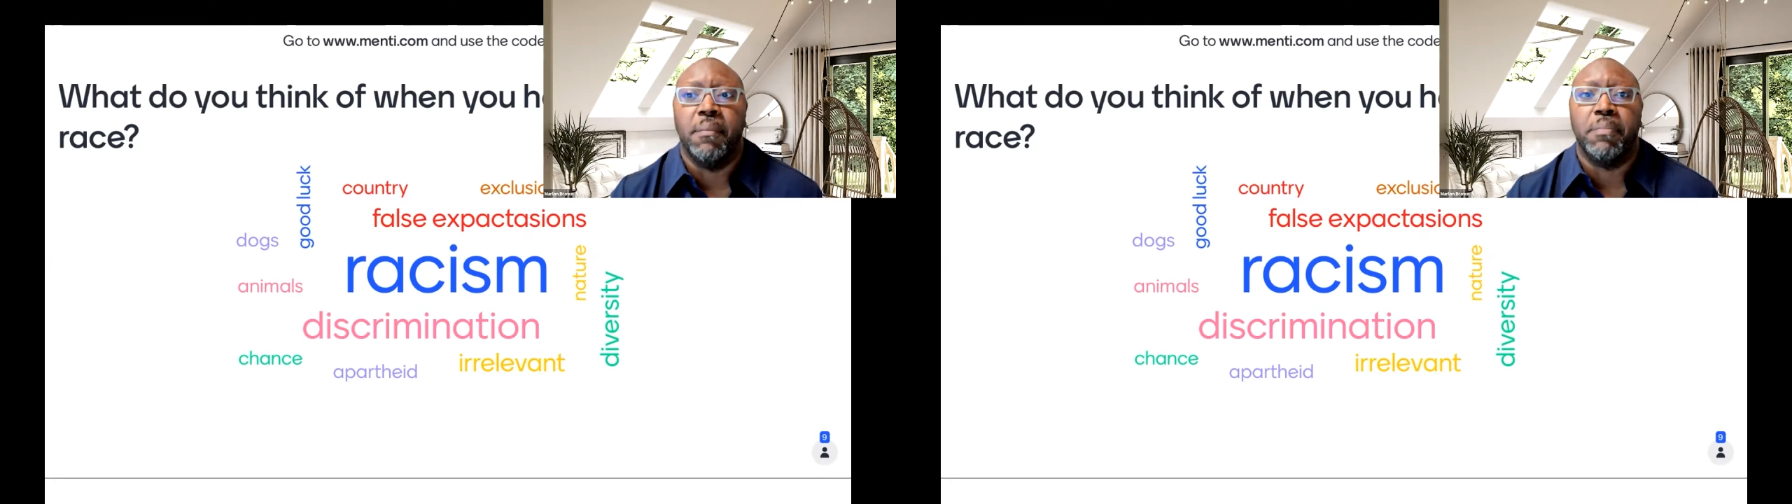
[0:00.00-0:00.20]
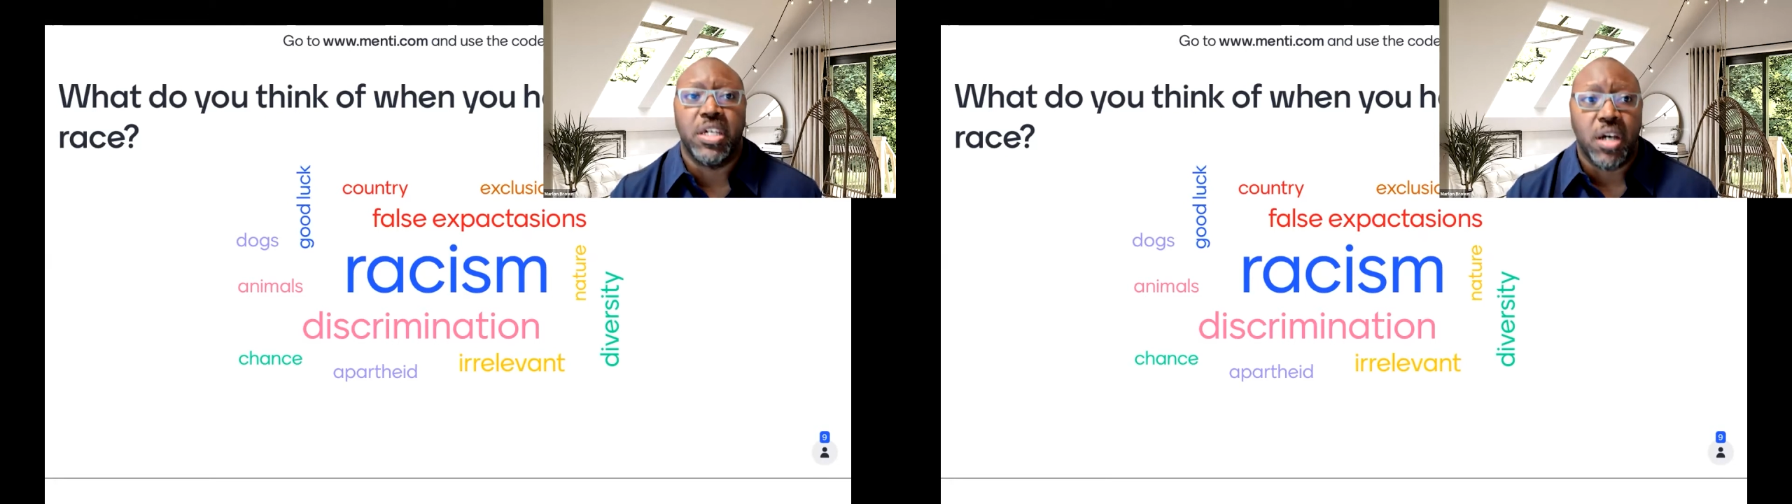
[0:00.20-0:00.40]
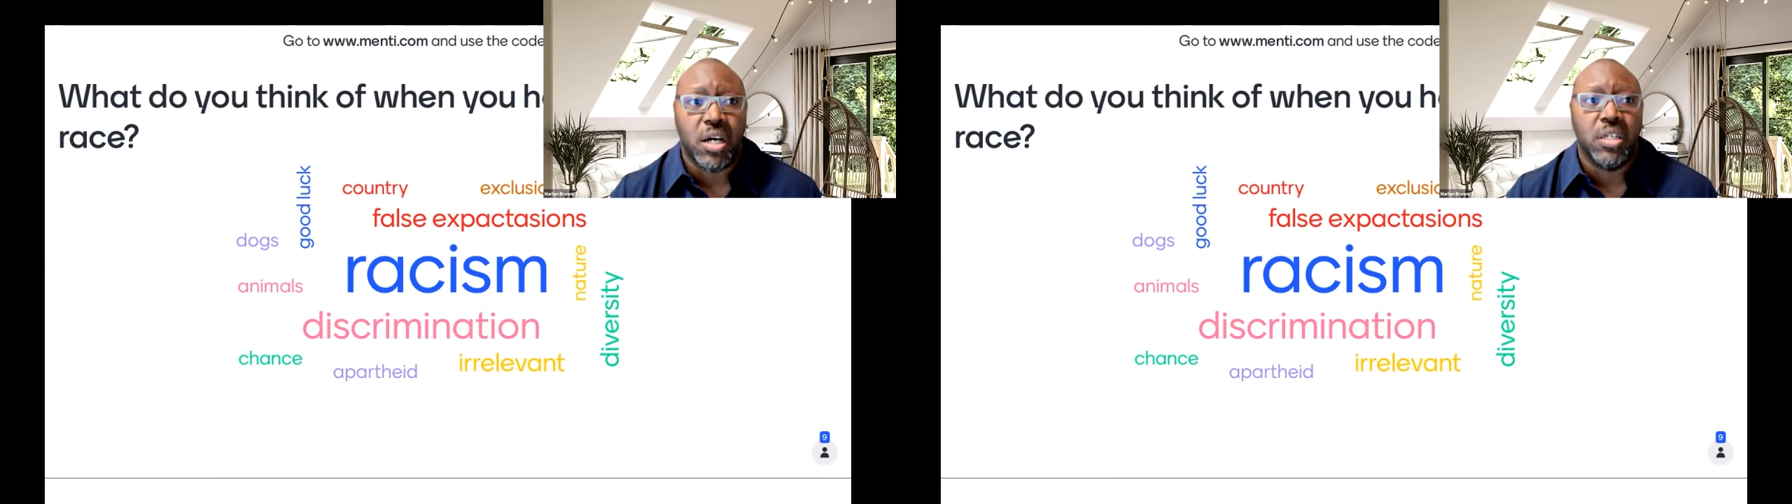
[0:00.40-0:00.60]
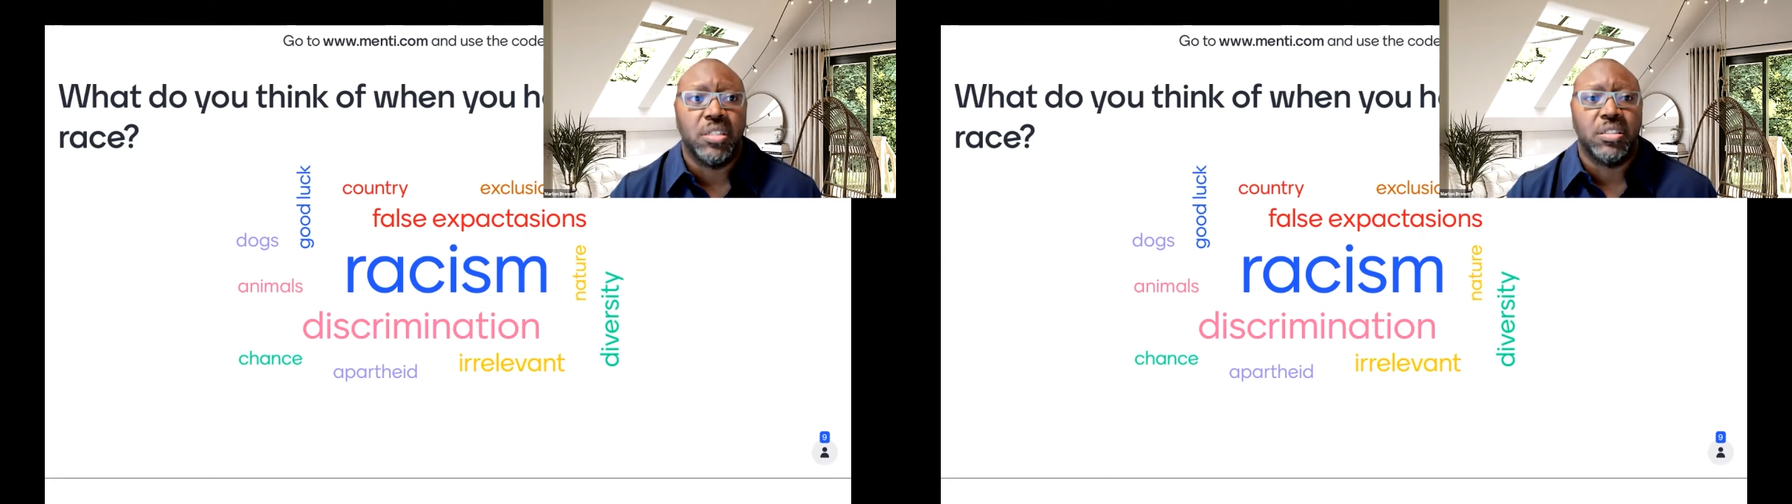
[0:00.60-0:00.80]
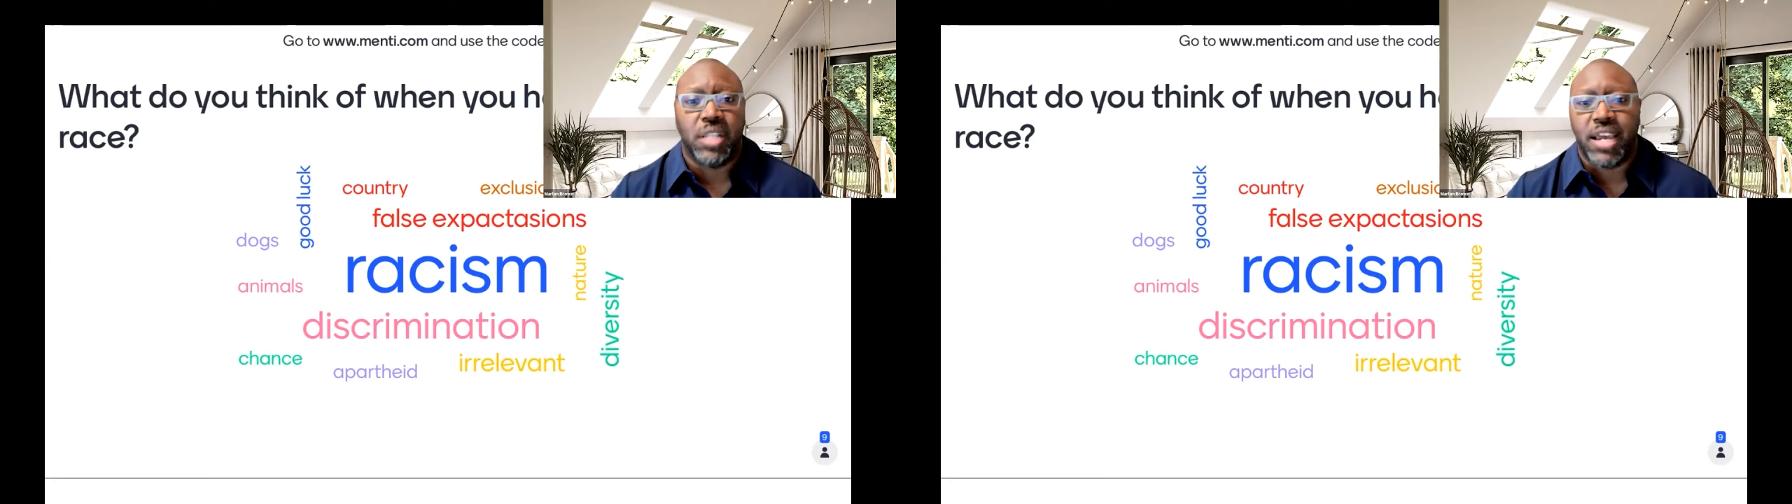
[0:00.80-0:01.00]

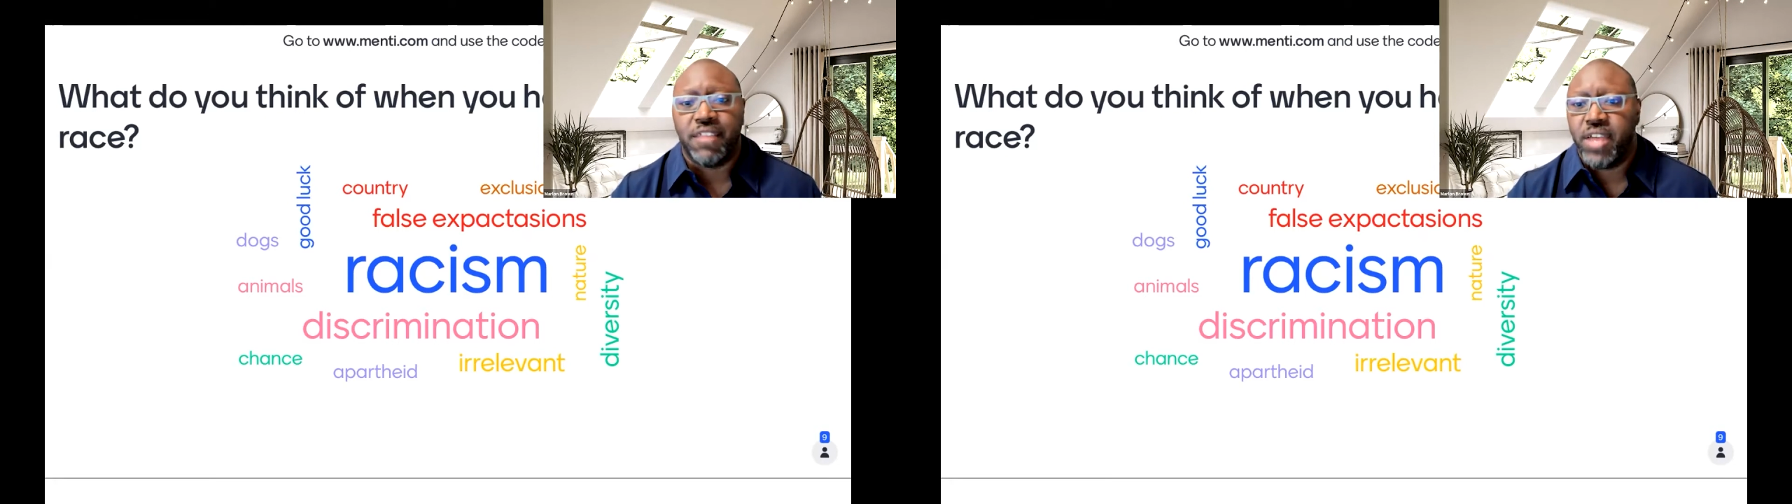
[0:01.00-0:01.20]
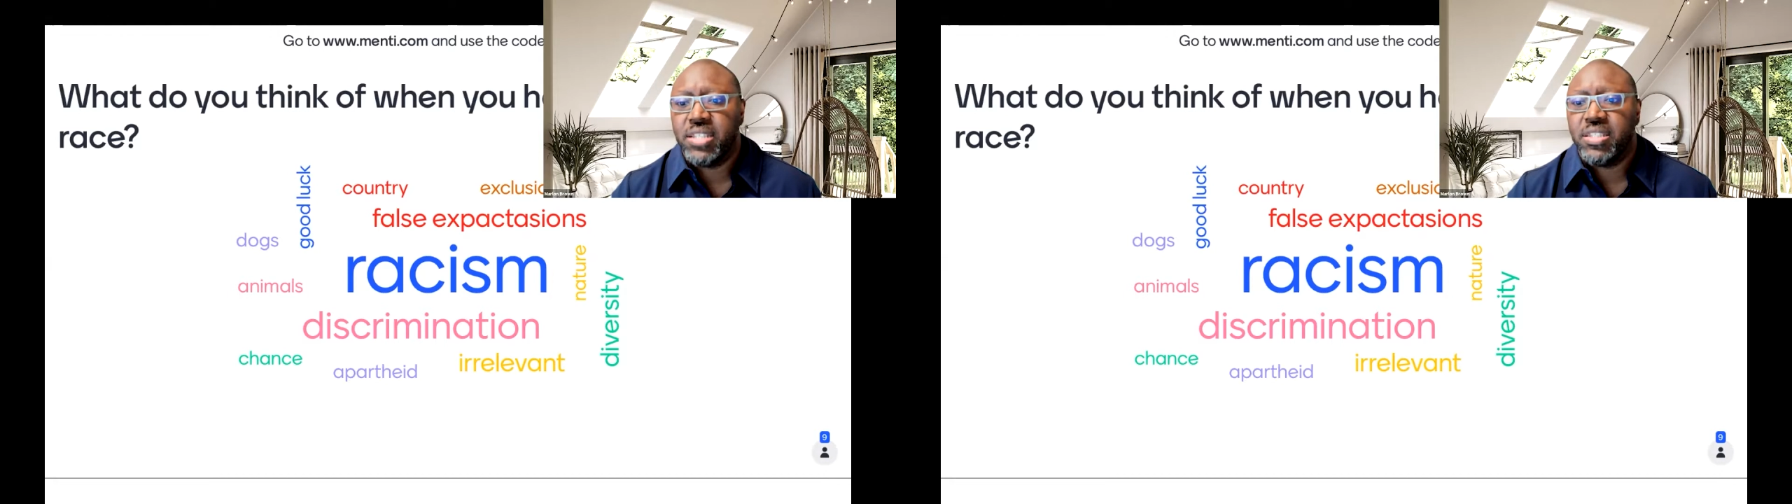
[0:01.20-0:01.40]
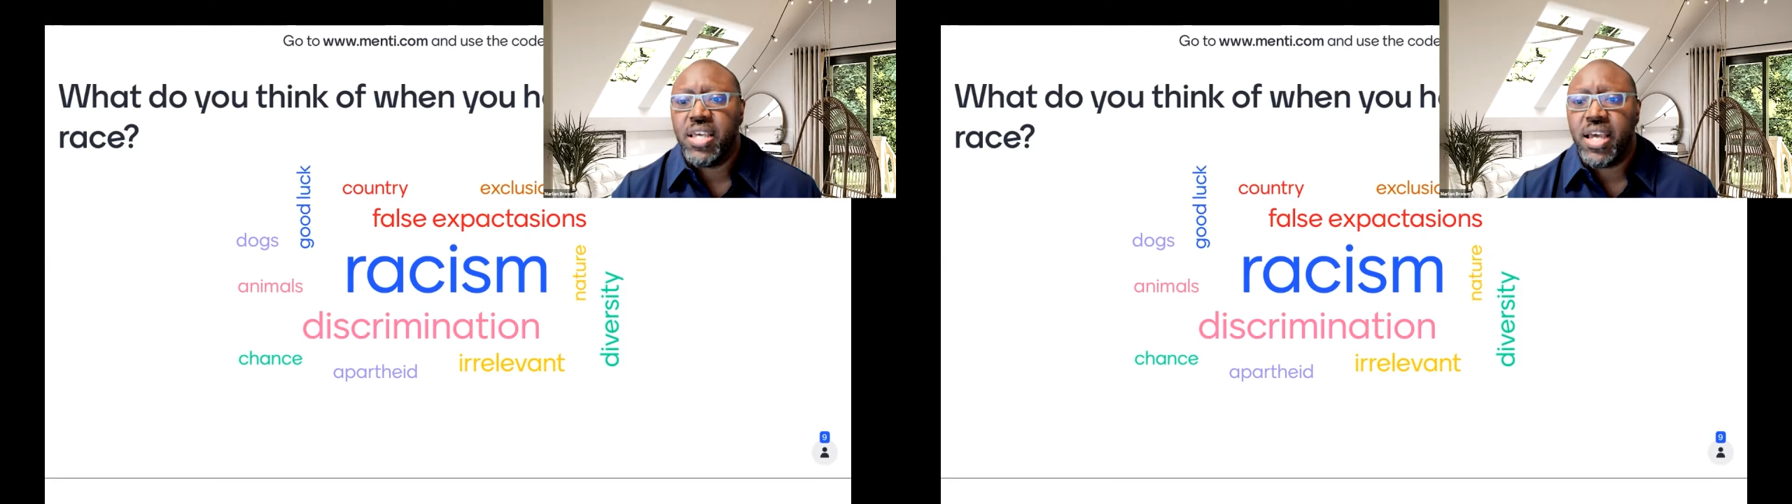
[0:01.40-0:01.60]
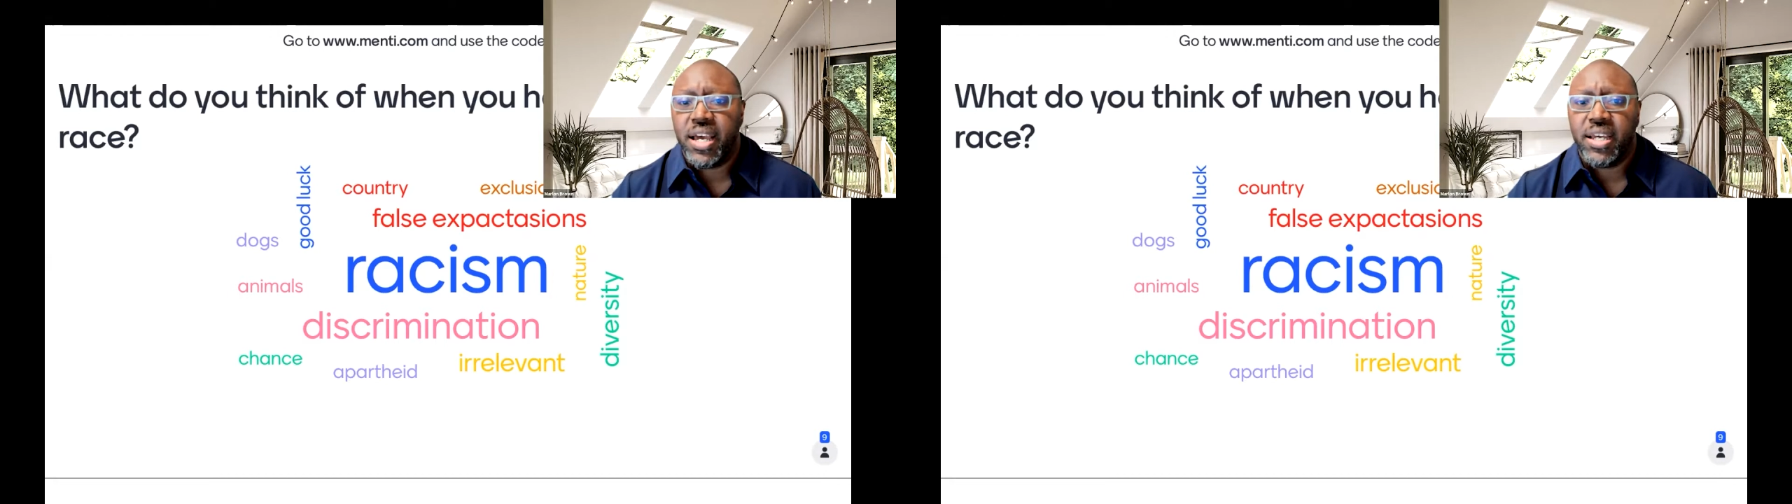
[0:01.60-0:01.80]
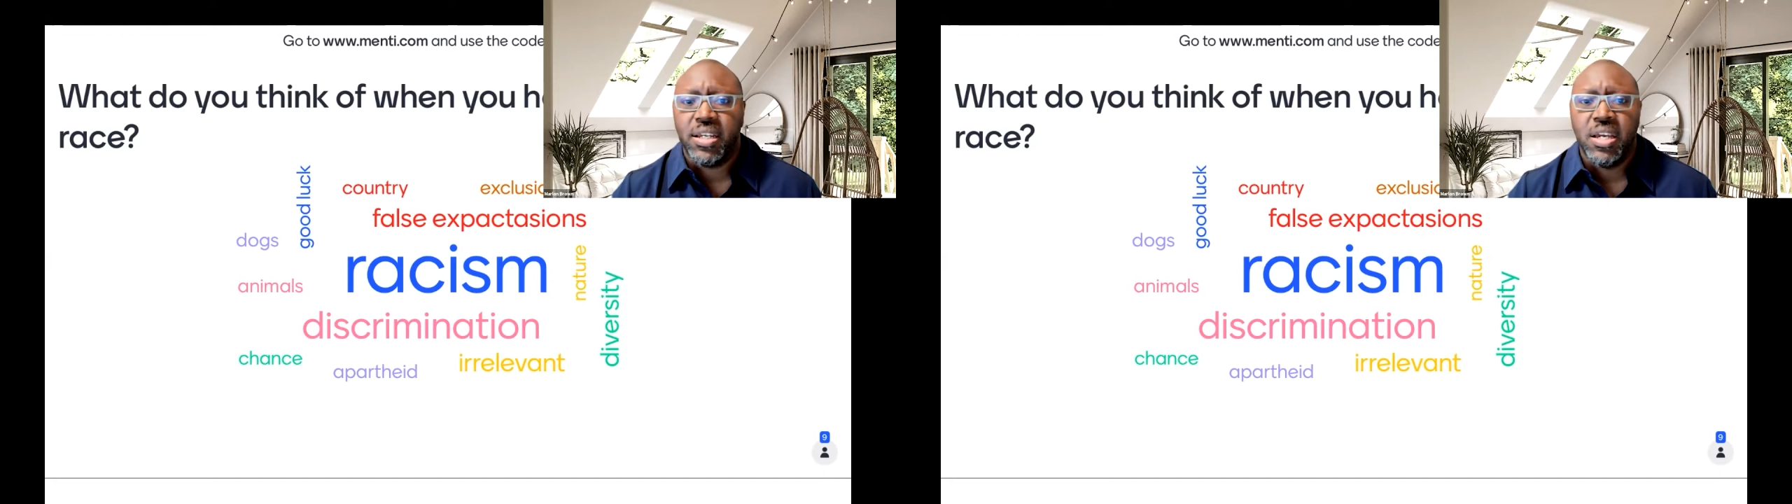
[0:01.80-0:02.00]
Because like Fran
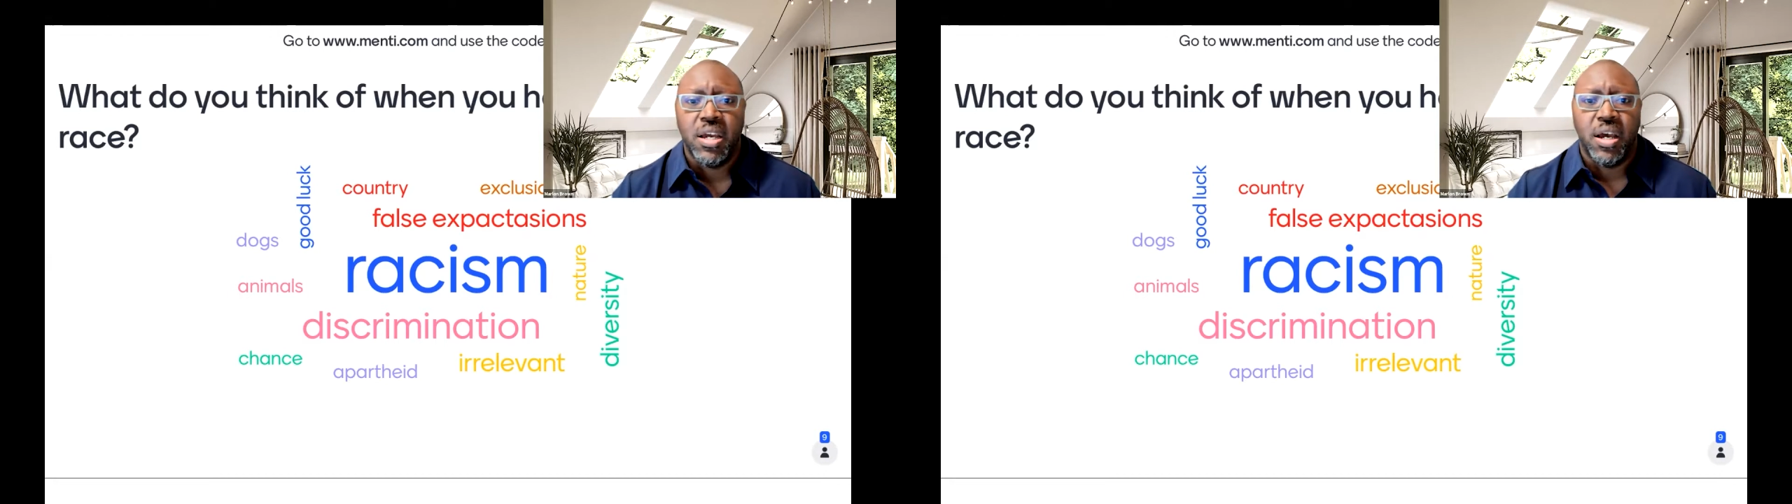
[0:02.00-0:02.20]
said,